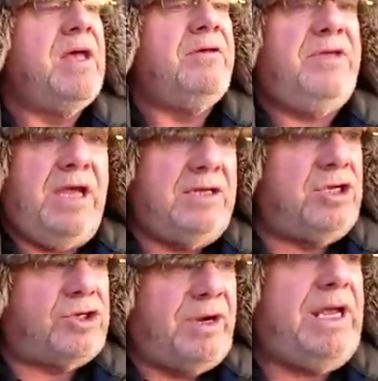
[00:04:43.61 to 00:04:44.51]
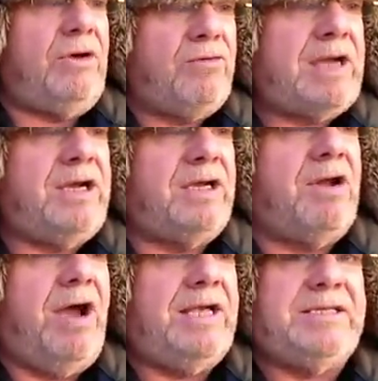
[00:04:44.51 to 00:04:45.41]
The industry
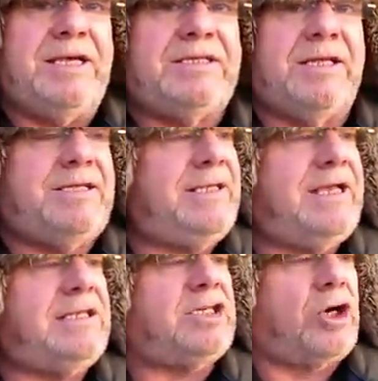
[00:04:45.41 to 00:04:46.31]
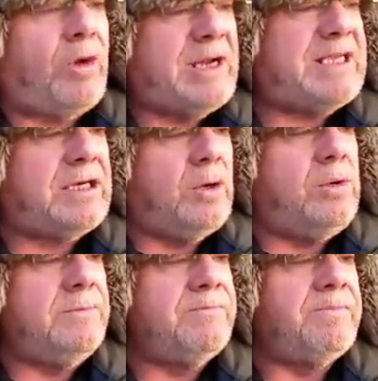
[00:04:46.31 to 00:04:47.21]
recognises that it is
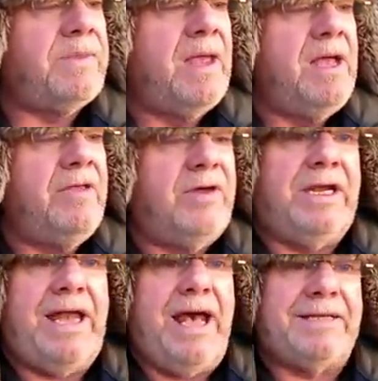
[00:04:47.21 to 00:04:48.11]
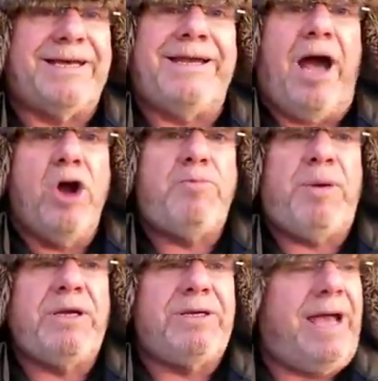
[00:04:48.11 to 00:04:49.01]
critical that it has an
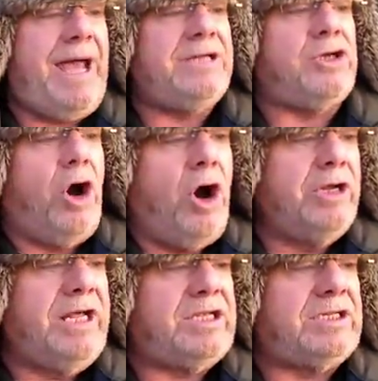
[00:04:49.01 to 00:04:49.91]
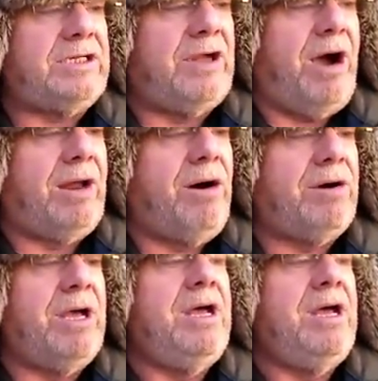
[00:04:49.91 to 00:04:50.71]
open and honest dialogue